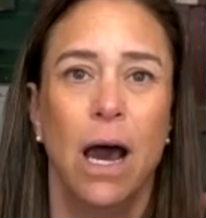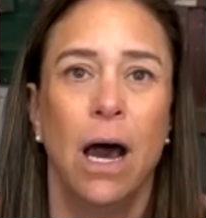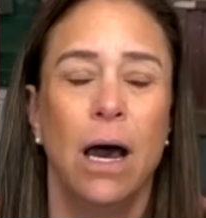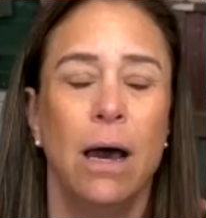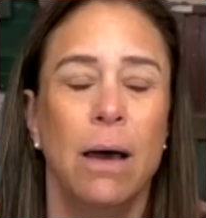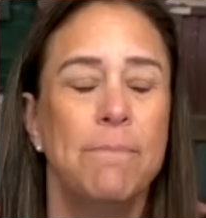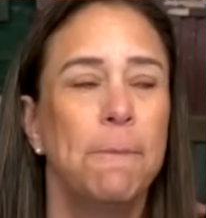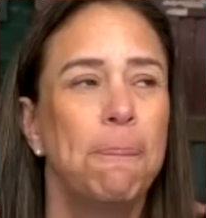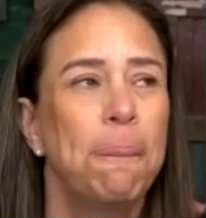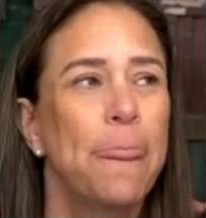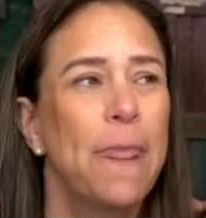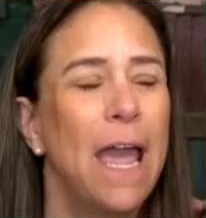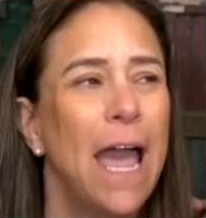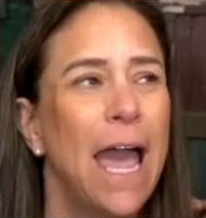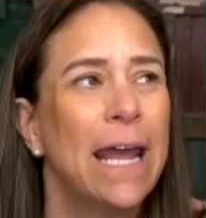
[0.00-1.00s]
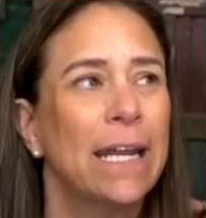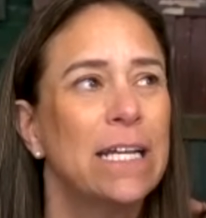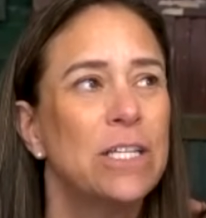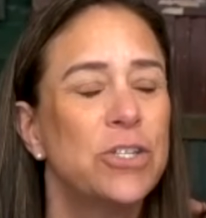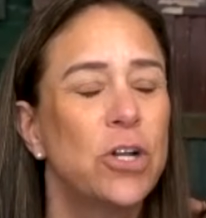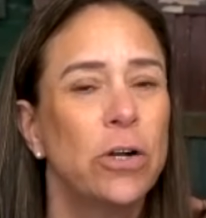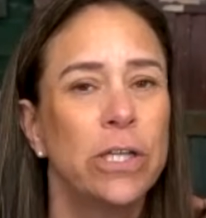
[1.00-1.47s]
And
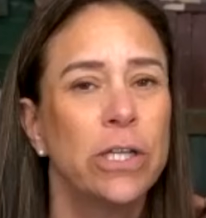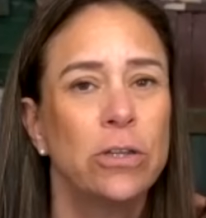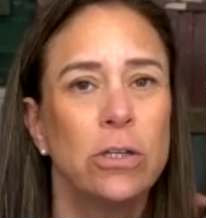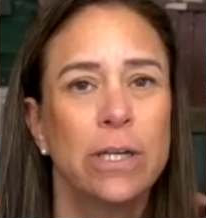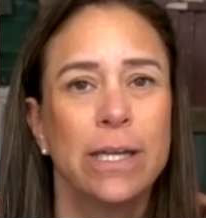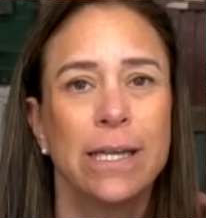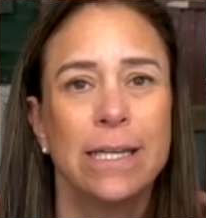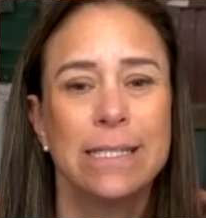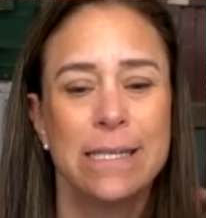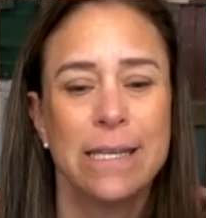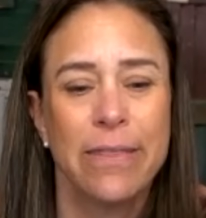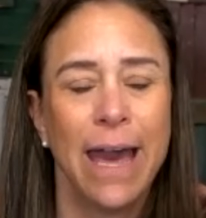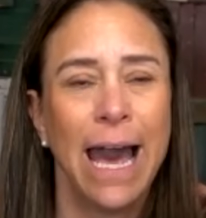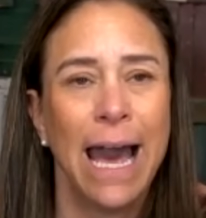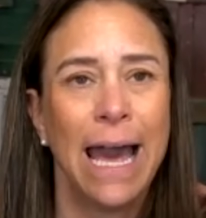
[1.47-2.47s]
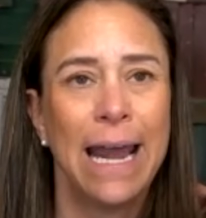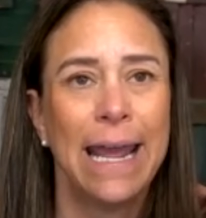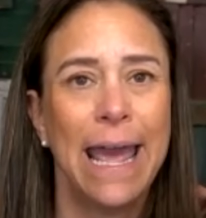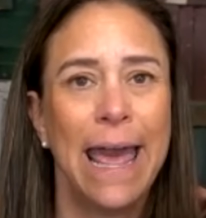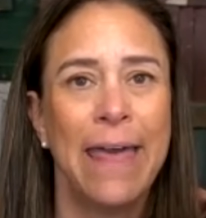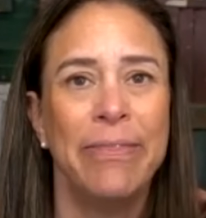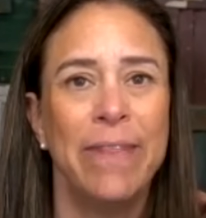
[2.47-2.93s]
I started looking into that.
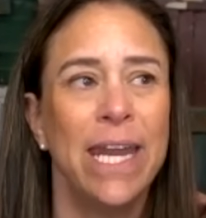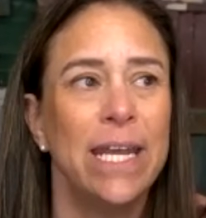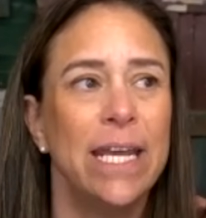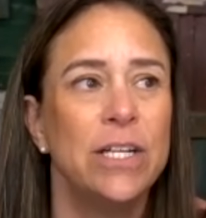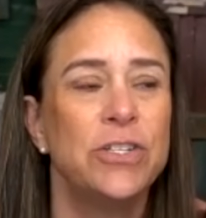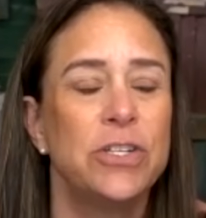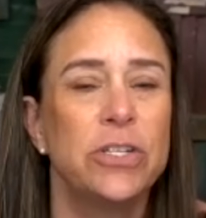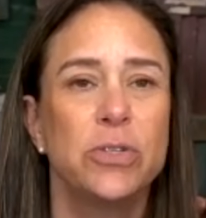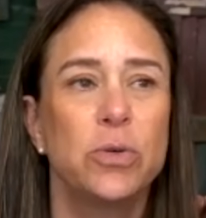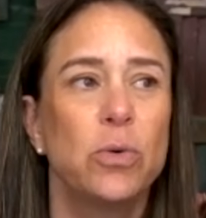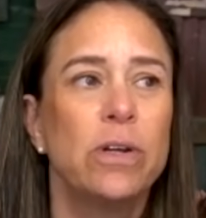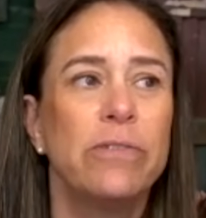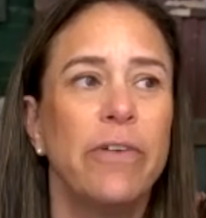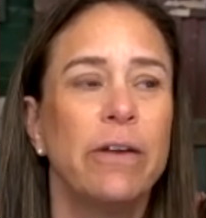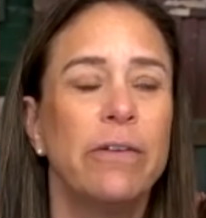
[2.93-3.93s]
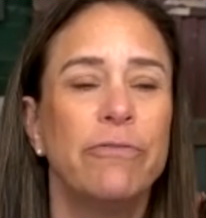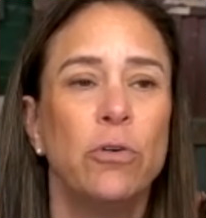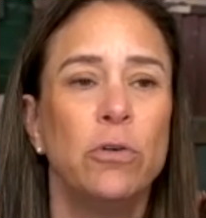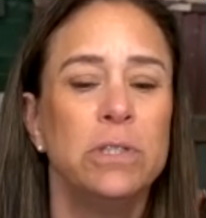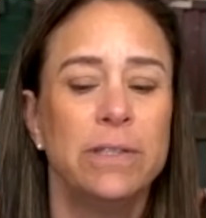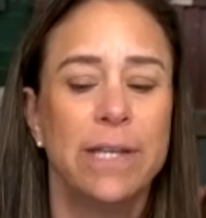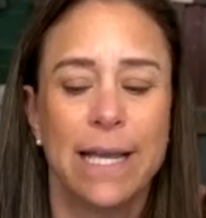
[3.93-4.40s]
And then it just sort of
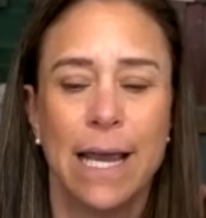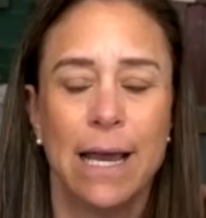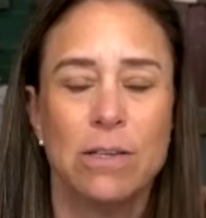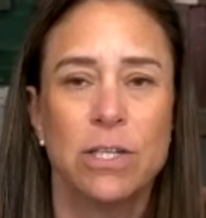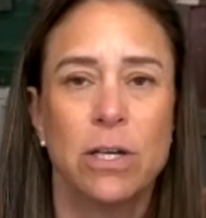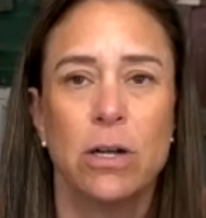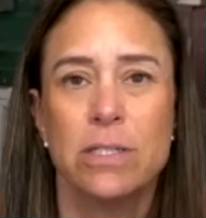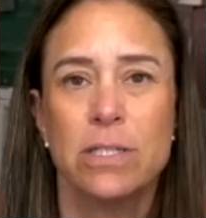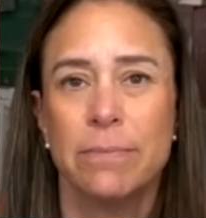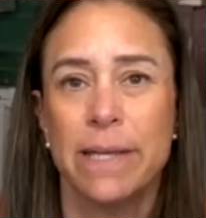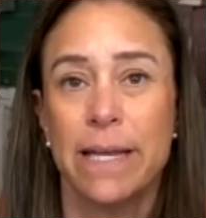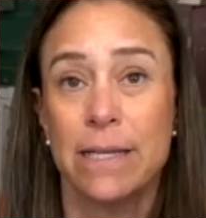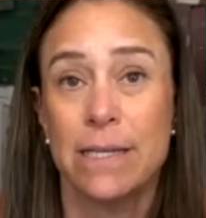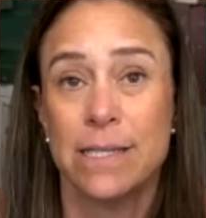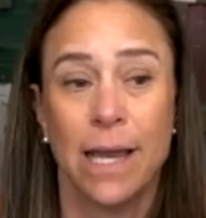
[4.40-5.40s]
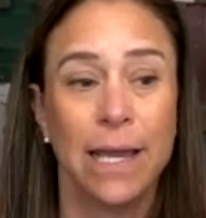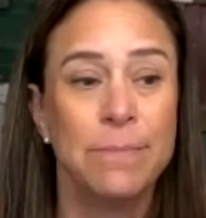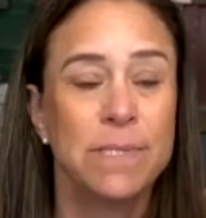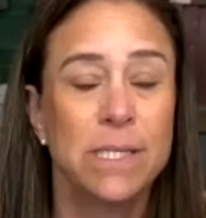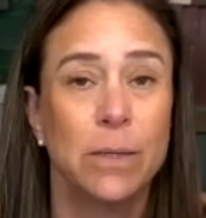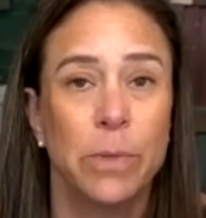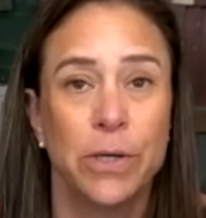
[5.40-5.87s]
unfolded like a house of cards. I'm like, because I am
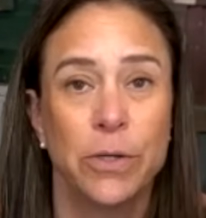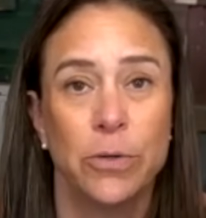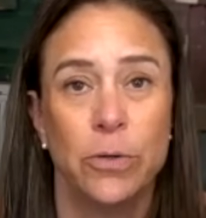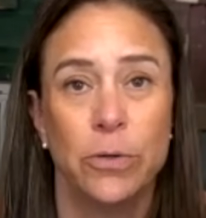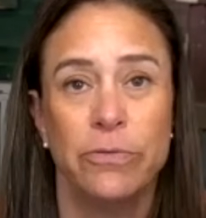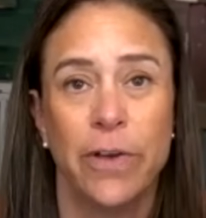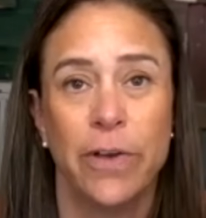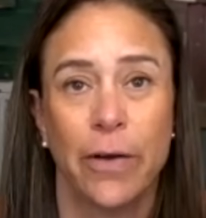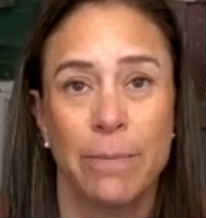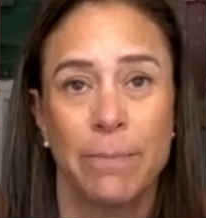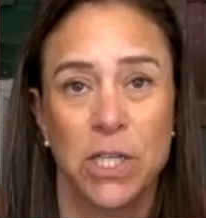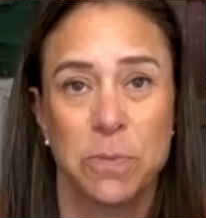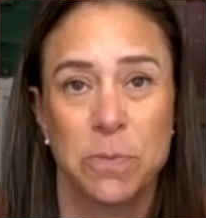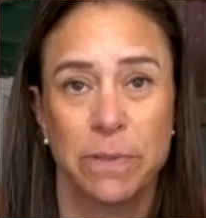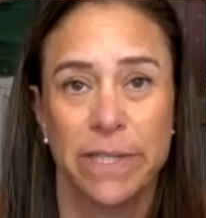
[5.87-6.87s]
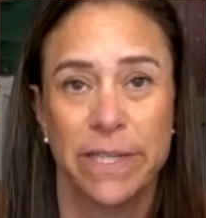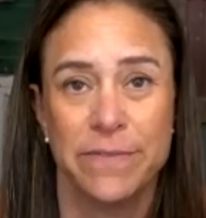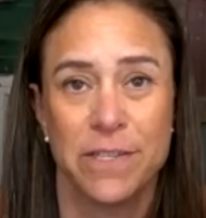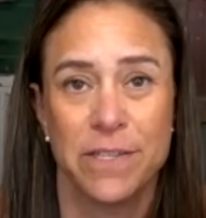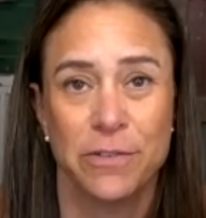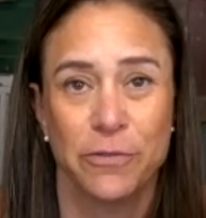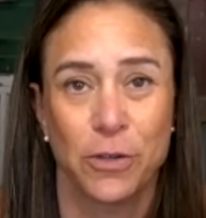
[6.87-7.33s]
someone who very much
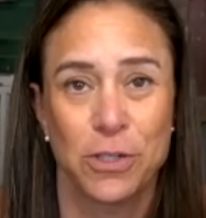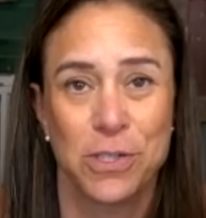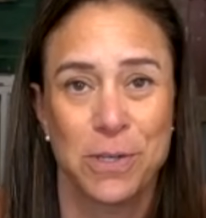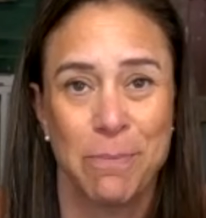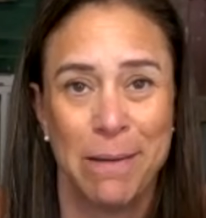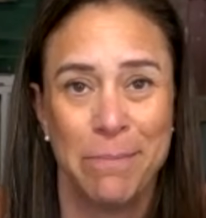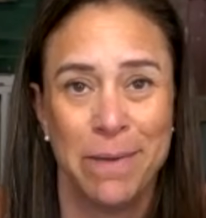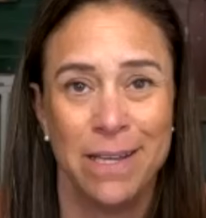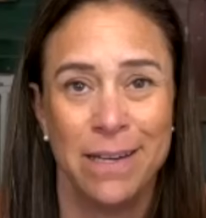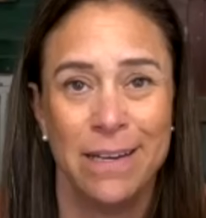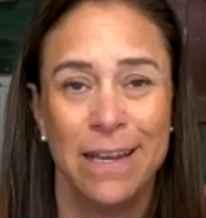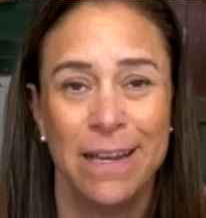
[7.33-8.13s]
believes in the First Amendment.